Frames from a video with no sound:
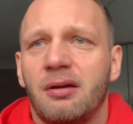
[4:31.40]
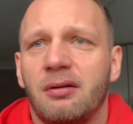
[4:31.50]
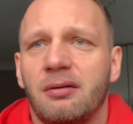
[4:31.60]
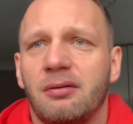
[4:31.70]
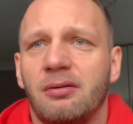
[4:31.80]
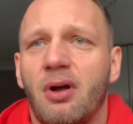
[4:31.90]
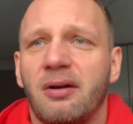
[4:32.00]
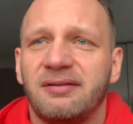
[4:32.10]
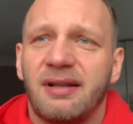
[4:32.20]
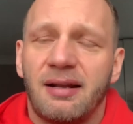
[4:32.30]

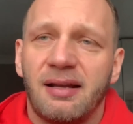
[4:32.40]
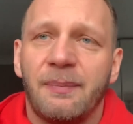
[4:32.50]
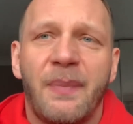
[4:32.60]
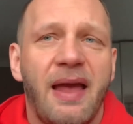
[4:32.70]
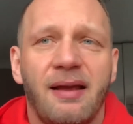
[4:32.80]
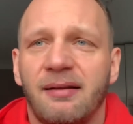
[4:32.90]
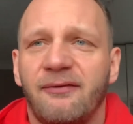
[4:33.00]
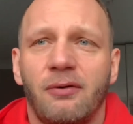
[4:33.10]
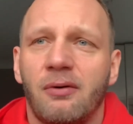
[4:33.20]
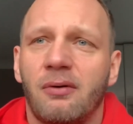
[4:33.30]
long-standing pain
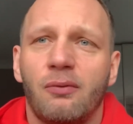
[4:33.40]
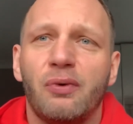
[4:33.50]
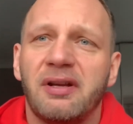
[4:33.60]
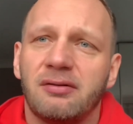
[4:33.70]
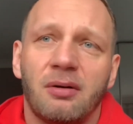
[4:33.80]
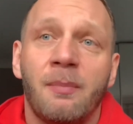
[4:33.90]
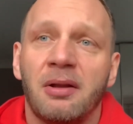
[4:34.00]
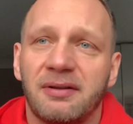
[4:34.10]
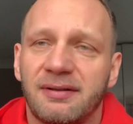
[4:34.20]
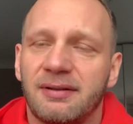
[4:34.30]
for weeks or
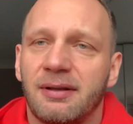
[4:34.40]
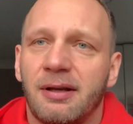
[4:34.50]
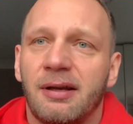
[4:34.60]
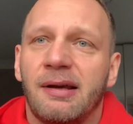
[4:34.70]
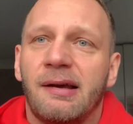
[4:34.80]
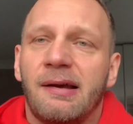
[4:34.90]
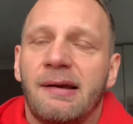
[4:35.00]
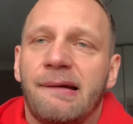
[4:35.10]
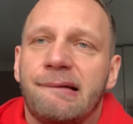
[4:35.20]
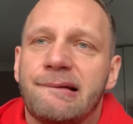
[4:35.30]
months.
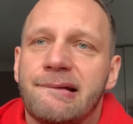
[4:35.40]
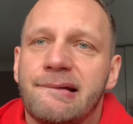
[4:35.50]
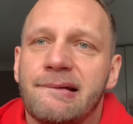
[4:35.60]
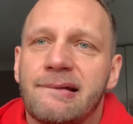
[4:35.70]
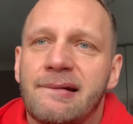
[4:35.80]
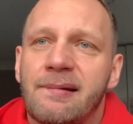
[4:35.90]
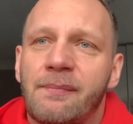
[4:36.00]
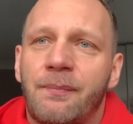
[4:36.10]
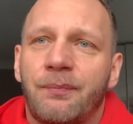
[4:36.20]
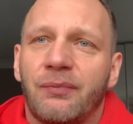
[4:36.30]

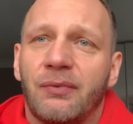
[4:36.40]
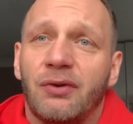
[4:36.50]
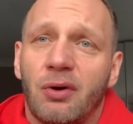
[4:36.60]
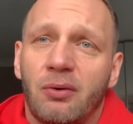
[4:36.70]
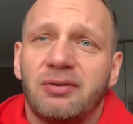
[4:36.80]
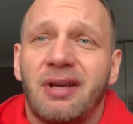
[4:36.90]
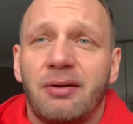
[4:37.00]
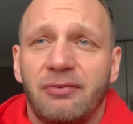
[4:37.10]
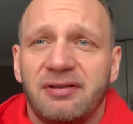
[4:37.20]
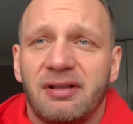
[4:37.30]
Those can
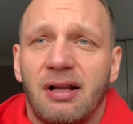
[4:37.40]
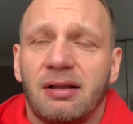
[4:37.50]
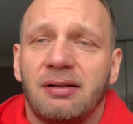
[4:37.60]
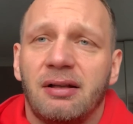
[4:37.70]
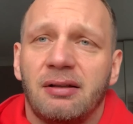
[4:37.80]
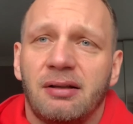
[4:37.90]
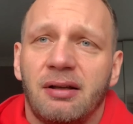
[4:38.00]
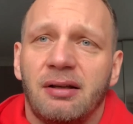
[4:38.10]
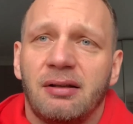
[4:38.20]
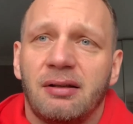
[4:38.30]
result
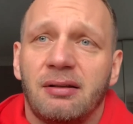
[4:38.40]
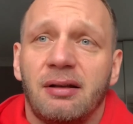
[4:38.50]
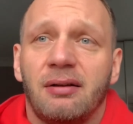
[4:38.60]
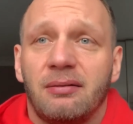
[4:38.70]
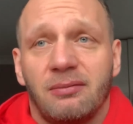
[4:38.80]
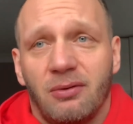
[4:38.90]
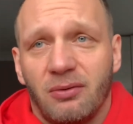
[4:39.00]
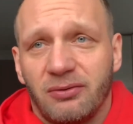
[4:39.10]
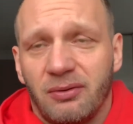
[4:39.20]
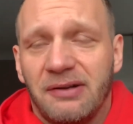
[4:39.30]
in
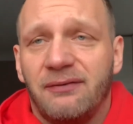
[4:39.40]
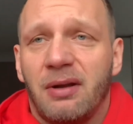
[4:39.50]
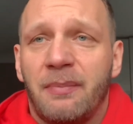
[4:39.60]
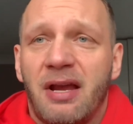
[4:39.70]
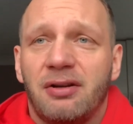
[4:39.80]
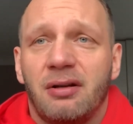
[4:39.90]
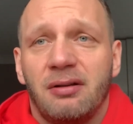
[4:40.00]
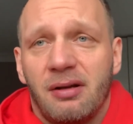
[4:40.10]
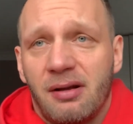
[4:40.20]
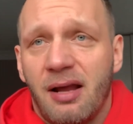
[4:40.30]
also
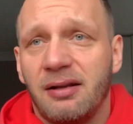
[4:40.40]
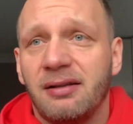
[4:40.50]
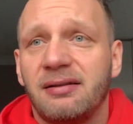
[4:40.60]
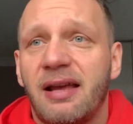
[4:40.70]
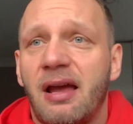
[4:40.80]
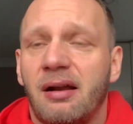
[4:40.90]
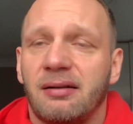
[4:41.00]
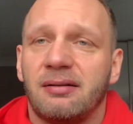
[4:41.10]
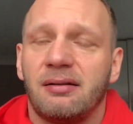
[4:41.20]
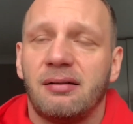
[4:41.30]
inflammation and in
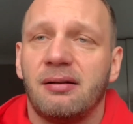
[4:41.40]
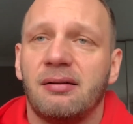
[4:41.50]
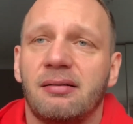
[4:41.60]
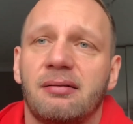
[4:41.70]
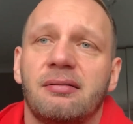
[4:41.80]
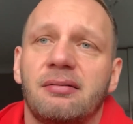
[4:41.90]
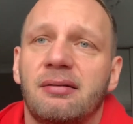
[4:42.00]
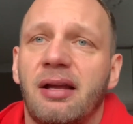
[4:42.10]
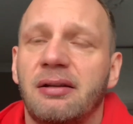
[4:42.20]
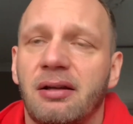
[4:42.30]
tears
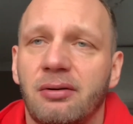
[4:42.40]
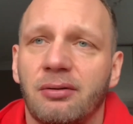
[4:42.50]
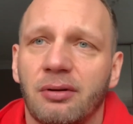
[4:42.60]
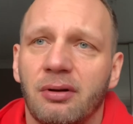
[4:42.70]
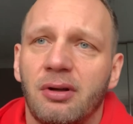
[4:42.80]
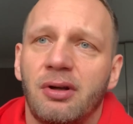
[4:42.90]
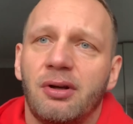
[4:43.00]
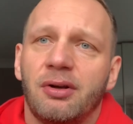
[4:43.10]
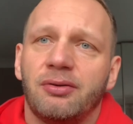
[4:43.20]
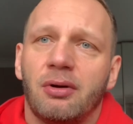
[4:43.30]
later on.
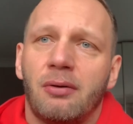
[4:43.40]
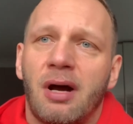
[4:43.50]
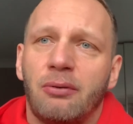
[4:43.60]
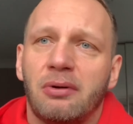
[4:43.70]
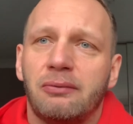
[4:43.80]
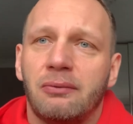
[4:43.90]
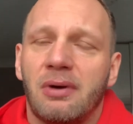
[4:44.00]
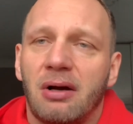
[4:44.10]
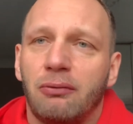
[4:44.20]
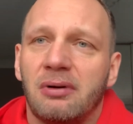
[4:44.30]
So I
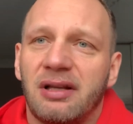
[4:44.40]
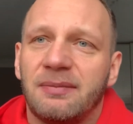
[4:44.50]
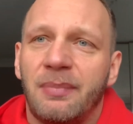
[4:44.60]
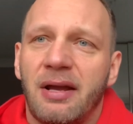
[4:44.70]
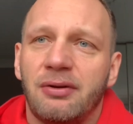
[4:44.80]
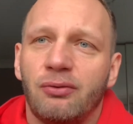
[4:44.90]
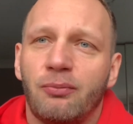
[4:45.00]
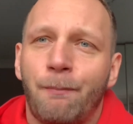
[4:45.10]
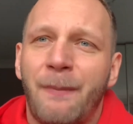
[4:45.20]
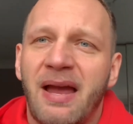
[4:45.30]
will explain you
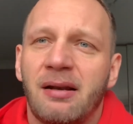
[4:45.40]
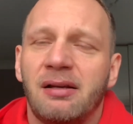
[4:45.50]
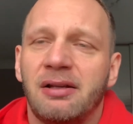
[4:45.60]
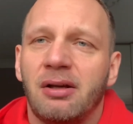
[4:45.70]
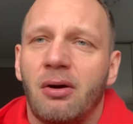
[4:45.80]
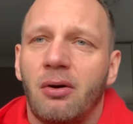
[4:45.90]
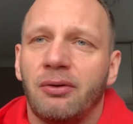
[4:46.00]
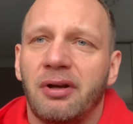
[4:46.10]
mainly on